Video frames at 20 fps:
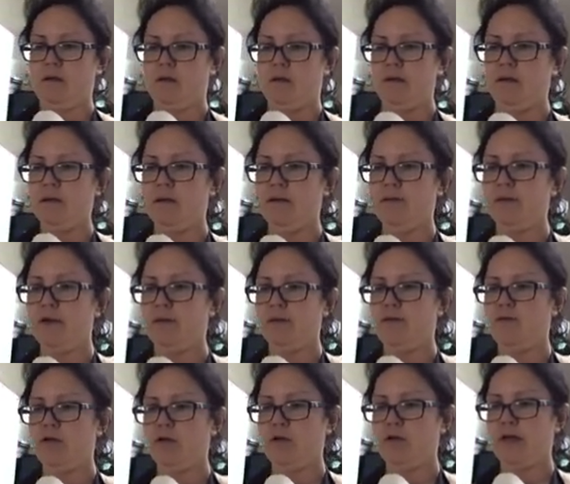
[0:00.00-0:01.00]
think I'm going to
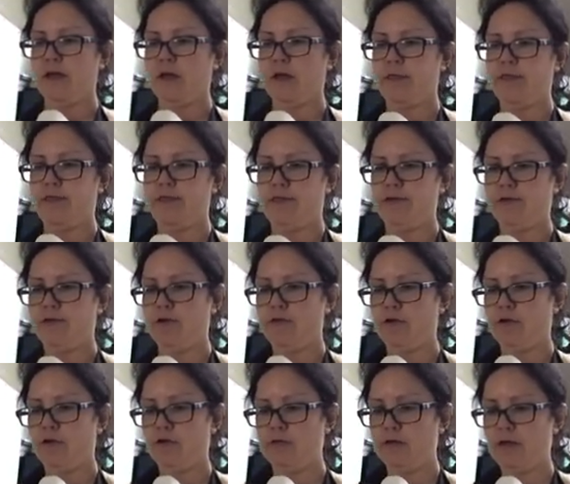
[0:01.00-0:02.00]
put like a third,
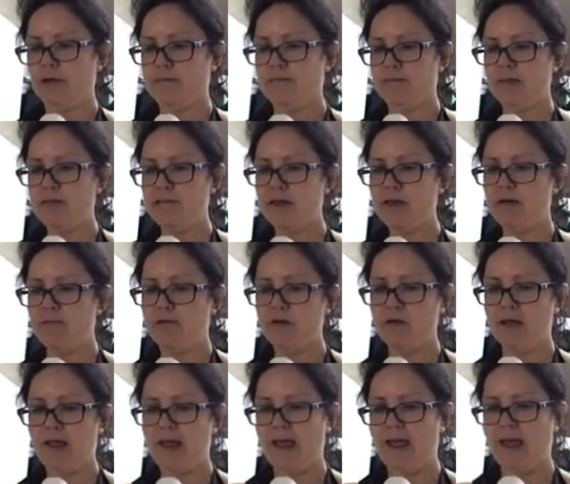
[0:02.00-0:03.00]
or like maybe I'll put
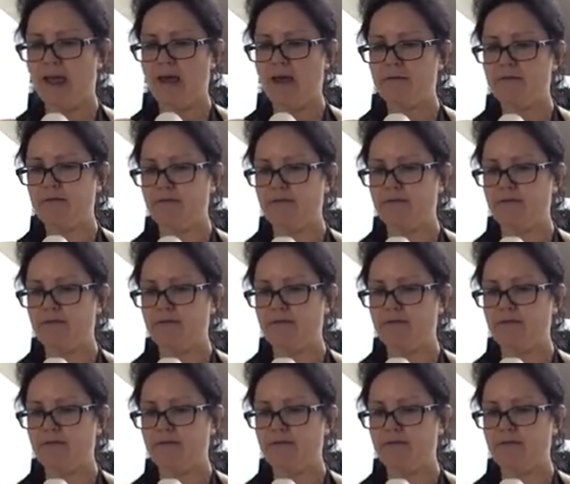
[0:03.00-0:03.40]
half.